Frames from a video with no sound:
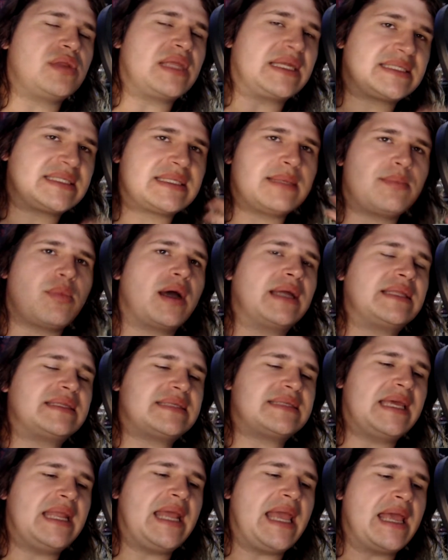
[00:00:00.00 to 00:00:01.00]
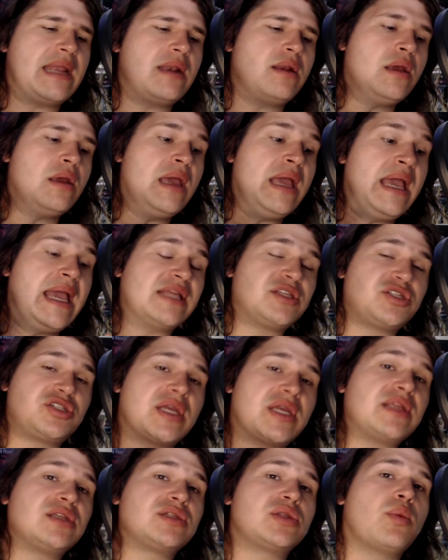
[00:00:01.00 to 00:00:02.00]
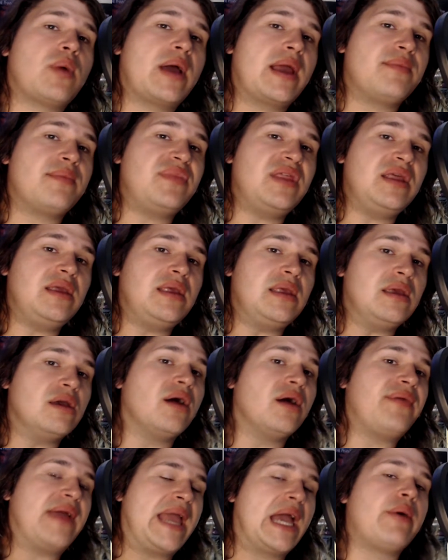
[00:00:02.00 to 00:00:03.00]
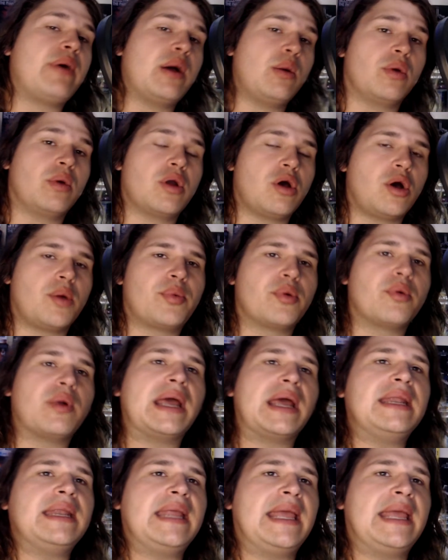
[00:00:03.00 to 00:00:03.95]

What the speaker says: That's the mindset, and it's changed the way I'm thinking of how I want to operate.